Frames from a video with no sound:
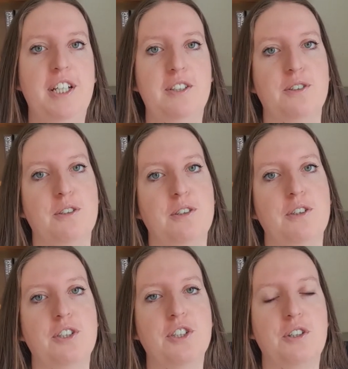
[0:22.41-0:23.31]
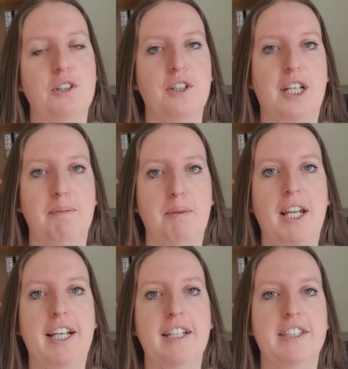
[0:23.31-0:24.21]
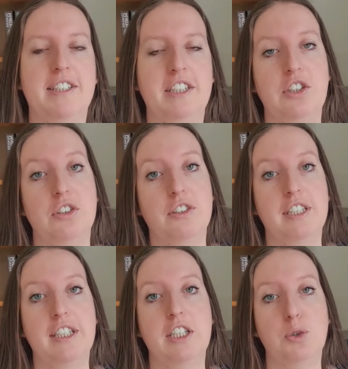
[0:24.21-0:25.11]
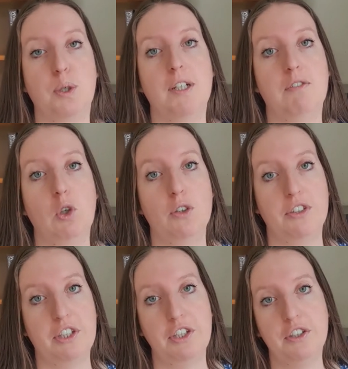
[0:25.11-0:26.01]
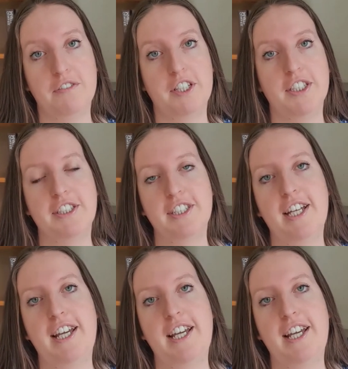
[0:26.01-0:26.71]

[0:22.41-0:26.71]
So just go look up playlist and you'll see the 12 Laws of the Universe,